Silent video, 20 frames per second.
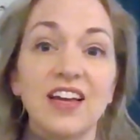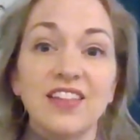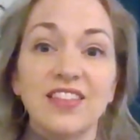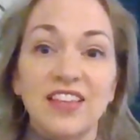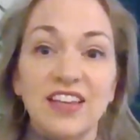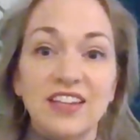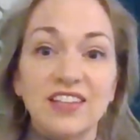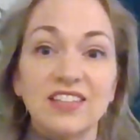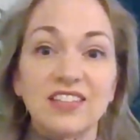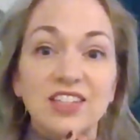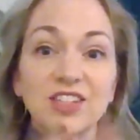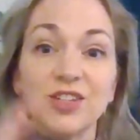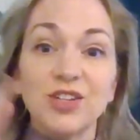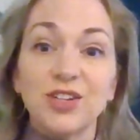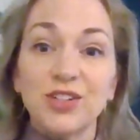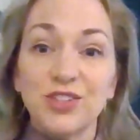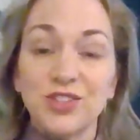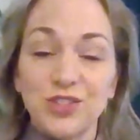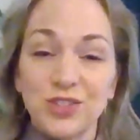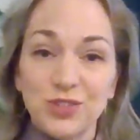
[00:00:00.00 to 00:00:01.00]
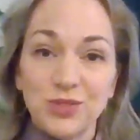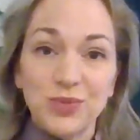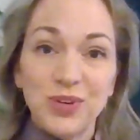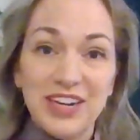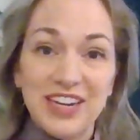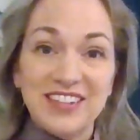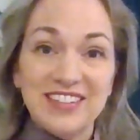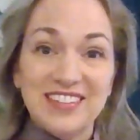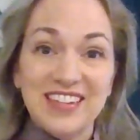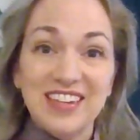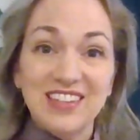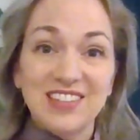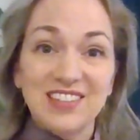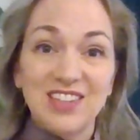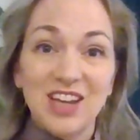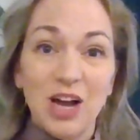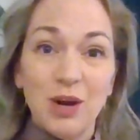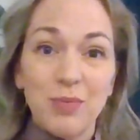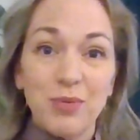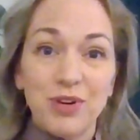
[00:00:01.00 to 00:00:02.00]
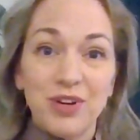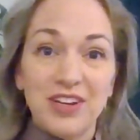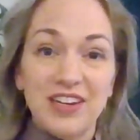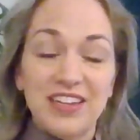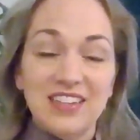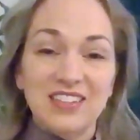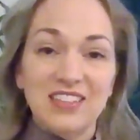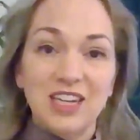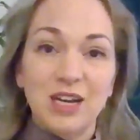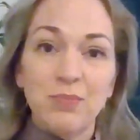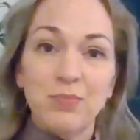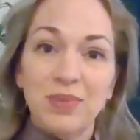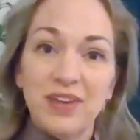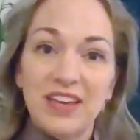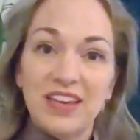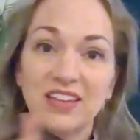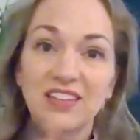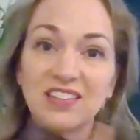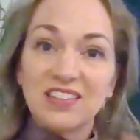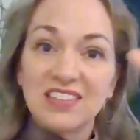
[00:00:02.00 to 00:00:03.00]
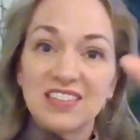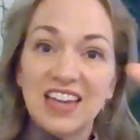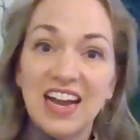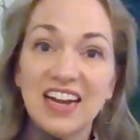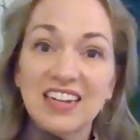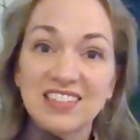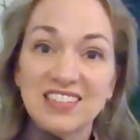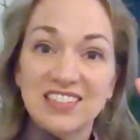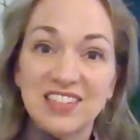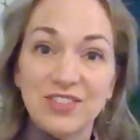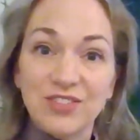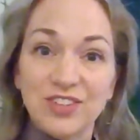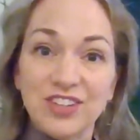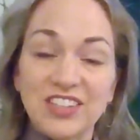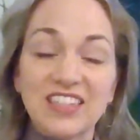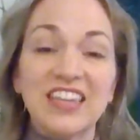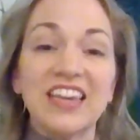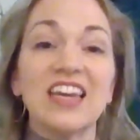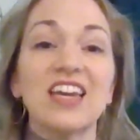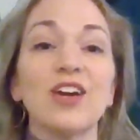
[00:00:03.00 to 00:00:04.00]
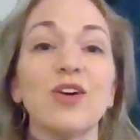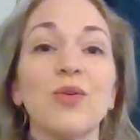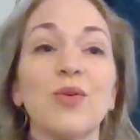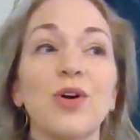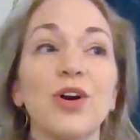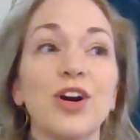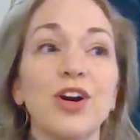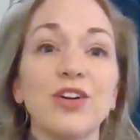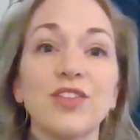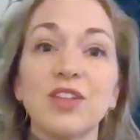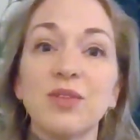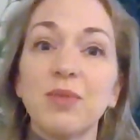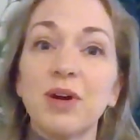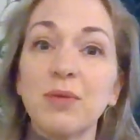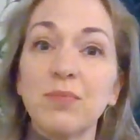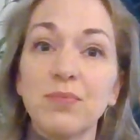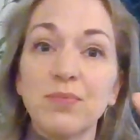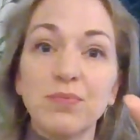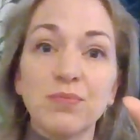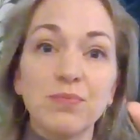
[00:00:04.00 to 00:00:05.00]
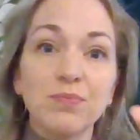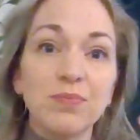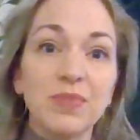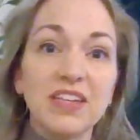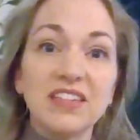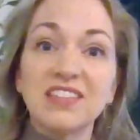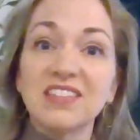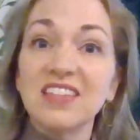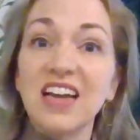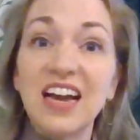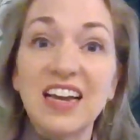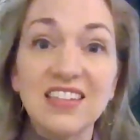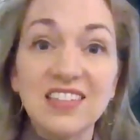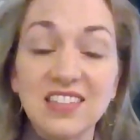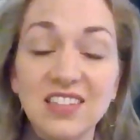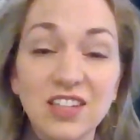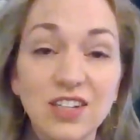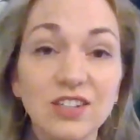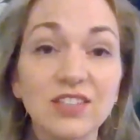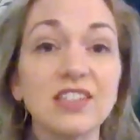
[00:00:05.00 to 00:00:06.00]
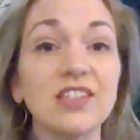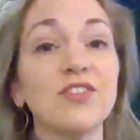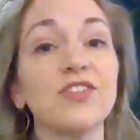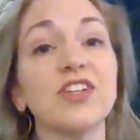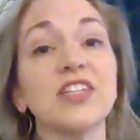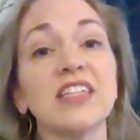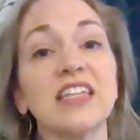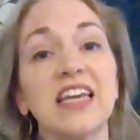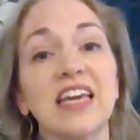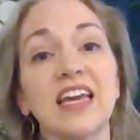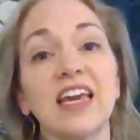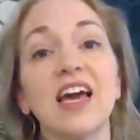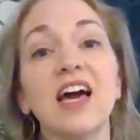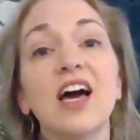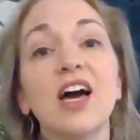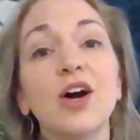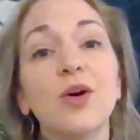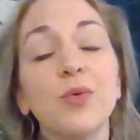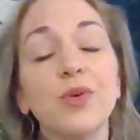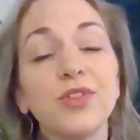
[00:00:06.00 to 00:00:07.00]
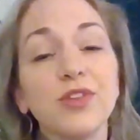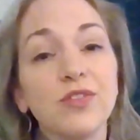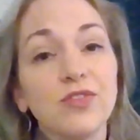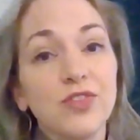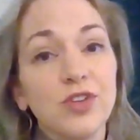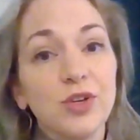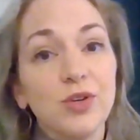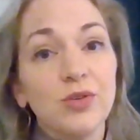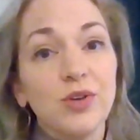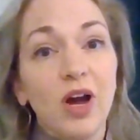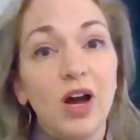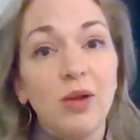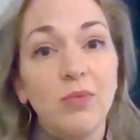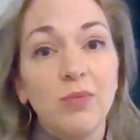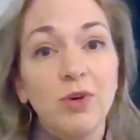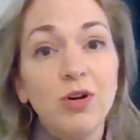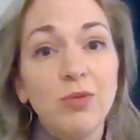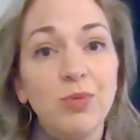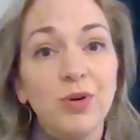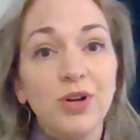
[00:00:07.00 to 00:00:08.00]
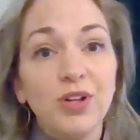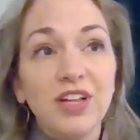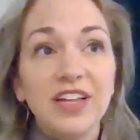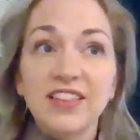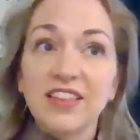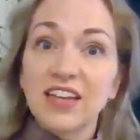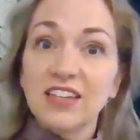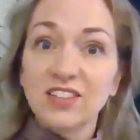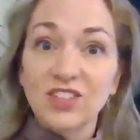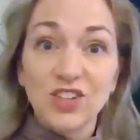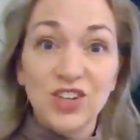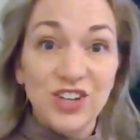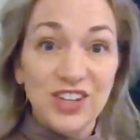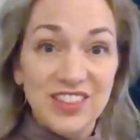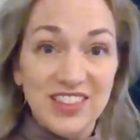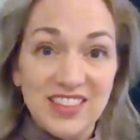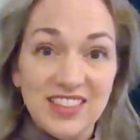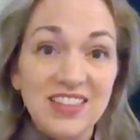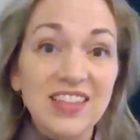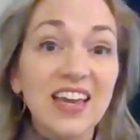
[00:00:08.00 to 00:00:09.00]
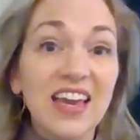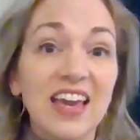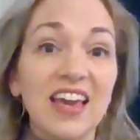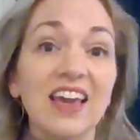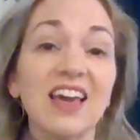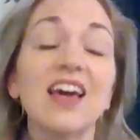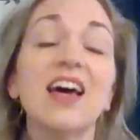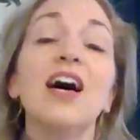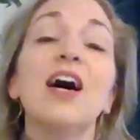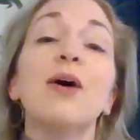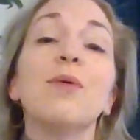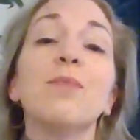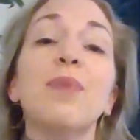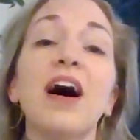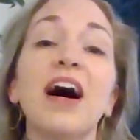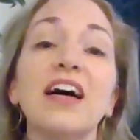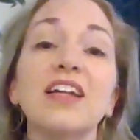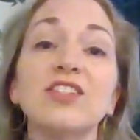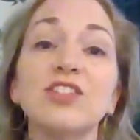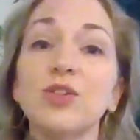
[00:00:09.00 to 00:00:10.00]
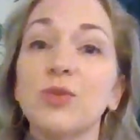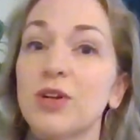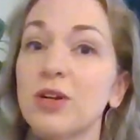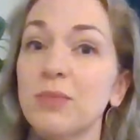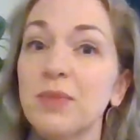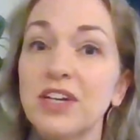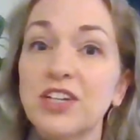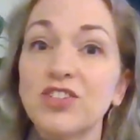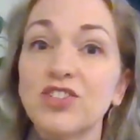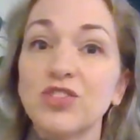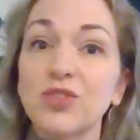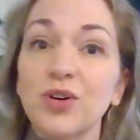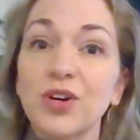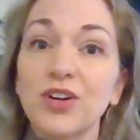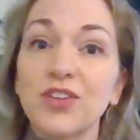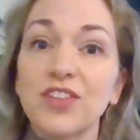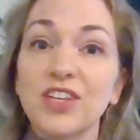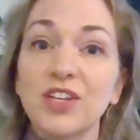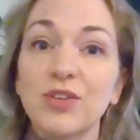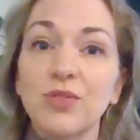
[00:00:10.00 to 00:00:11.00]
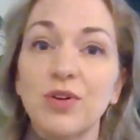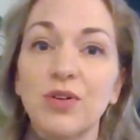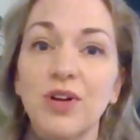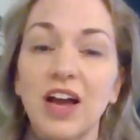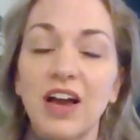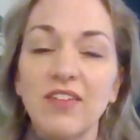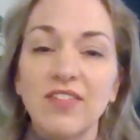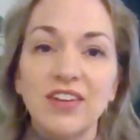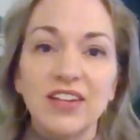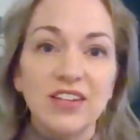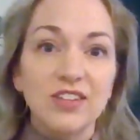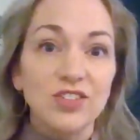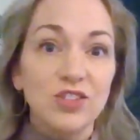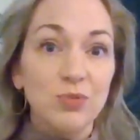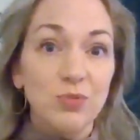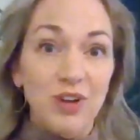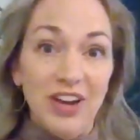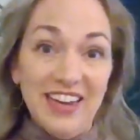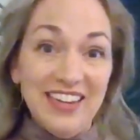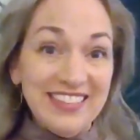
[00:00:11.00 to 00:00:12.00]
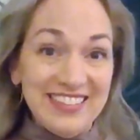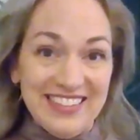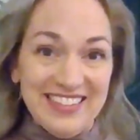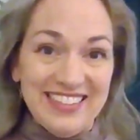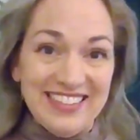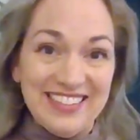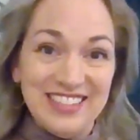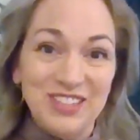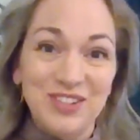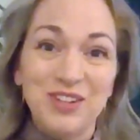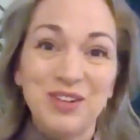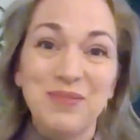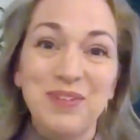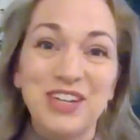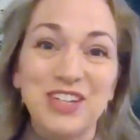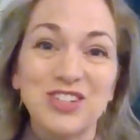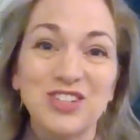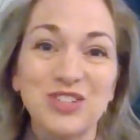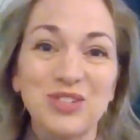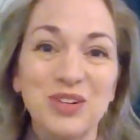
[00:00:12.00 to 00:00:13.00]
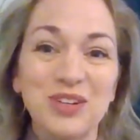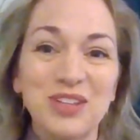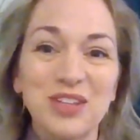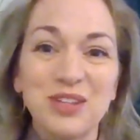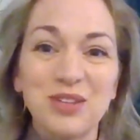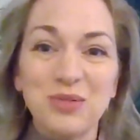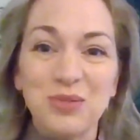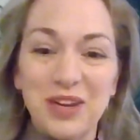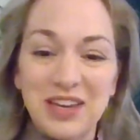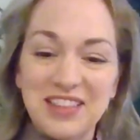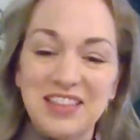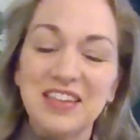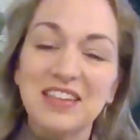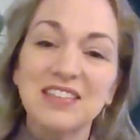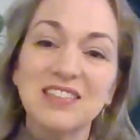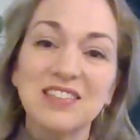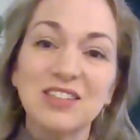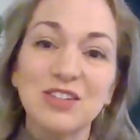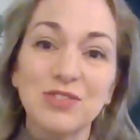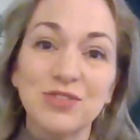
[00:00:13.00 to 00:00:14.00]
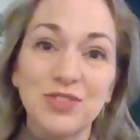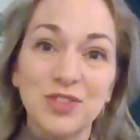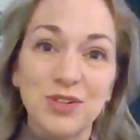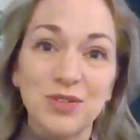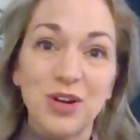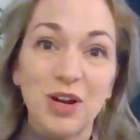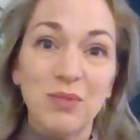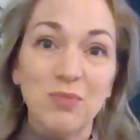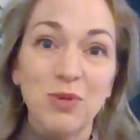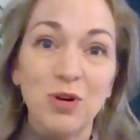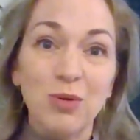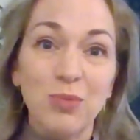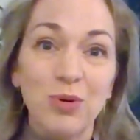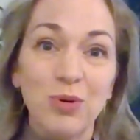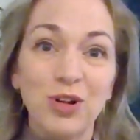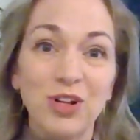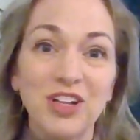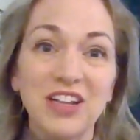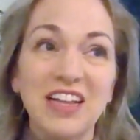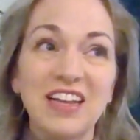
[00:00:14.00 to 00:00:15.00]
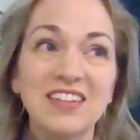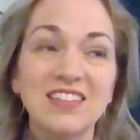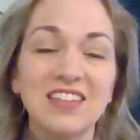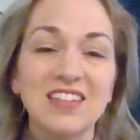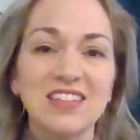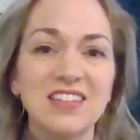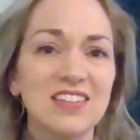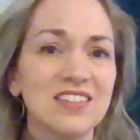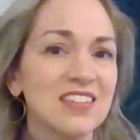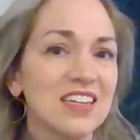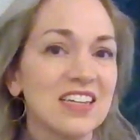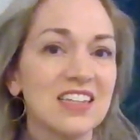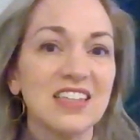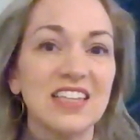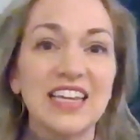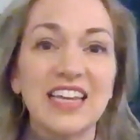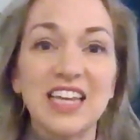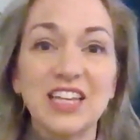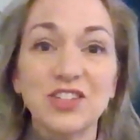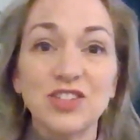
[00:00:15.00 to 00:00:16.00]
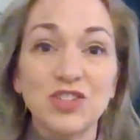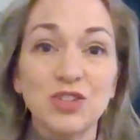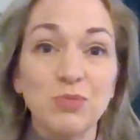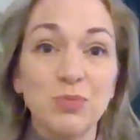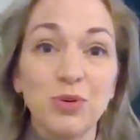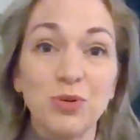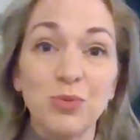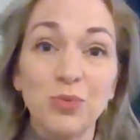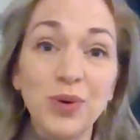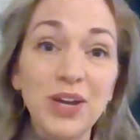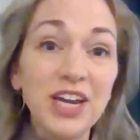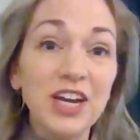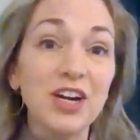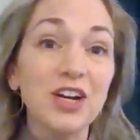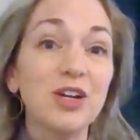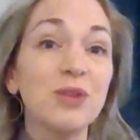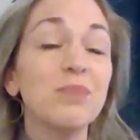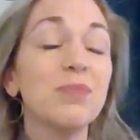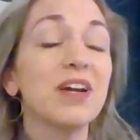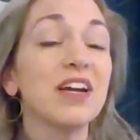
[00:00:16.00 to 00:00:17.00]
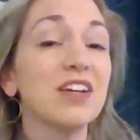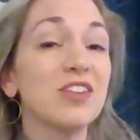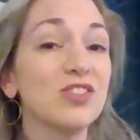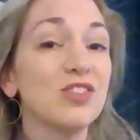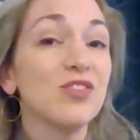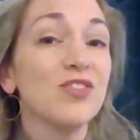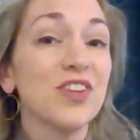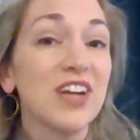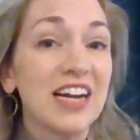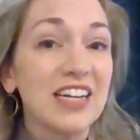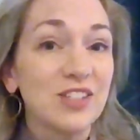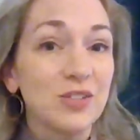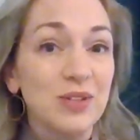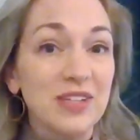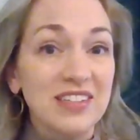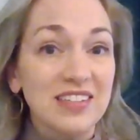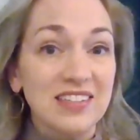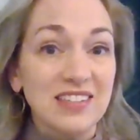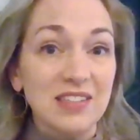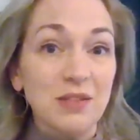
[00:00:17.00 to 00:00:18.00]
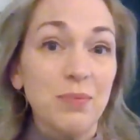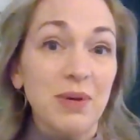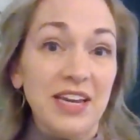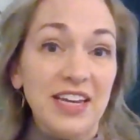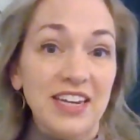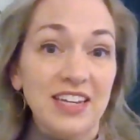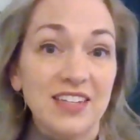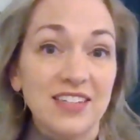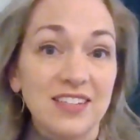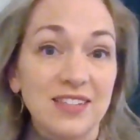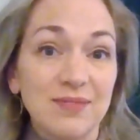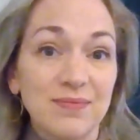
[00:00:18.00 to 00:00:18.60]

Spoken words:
Things that look a certain way on desktop are going to end up being stacked differently, or they might be sized a little differently when they're viewed on mobile. And that's a good thing, but you want to make sure that you don't have any surprises. You want to make sure that the way things are viewed on mobile doesn't suddenly get super weird because you forgot to anticipate it.